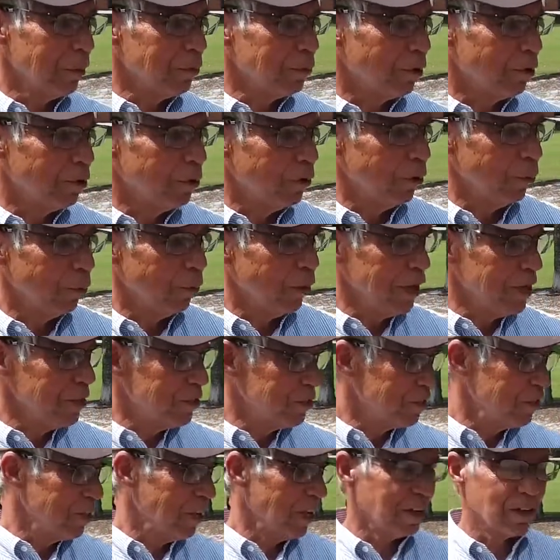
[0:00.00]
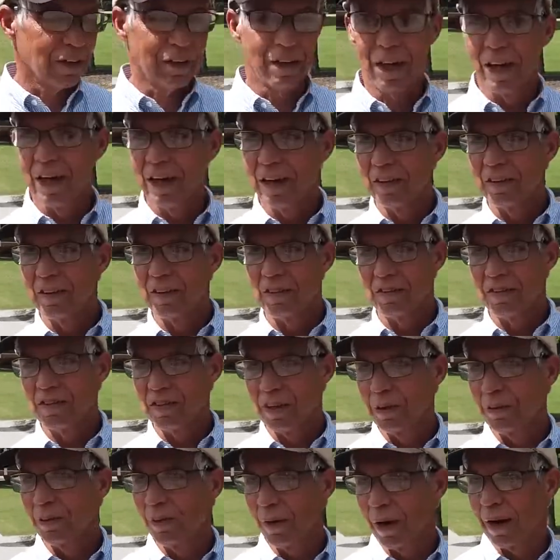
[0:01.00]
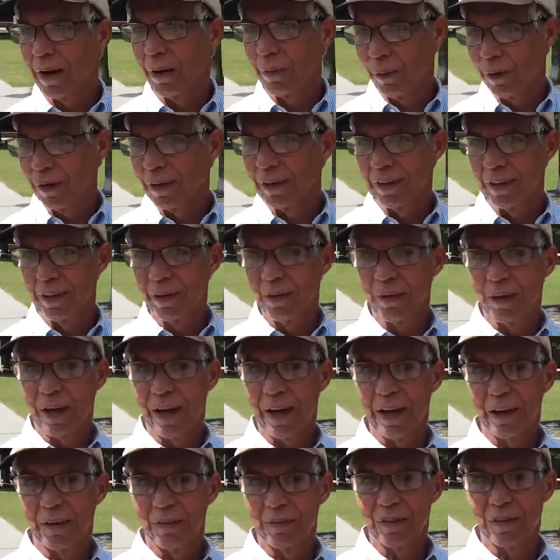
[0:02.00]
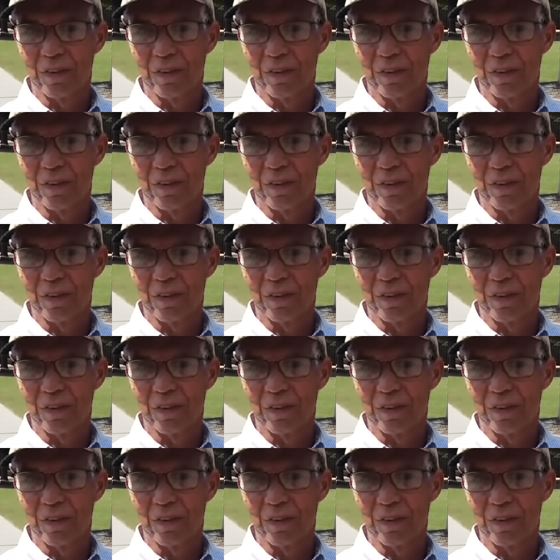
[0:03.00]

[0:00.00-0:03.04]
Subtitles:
I'm going to do a range check today and just see what I really do have,